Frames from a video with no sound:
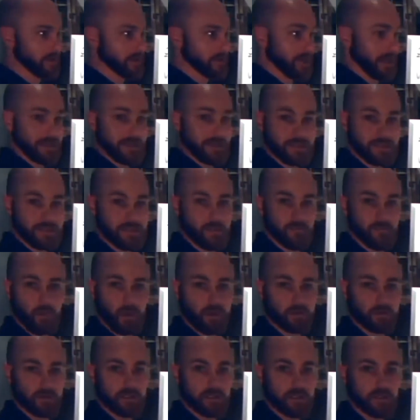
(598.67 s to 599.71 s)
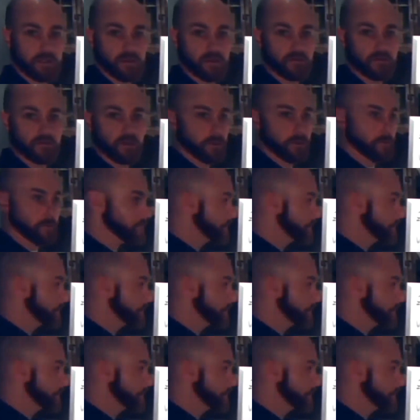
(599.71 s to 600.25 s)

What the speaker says: They need somewhere to live.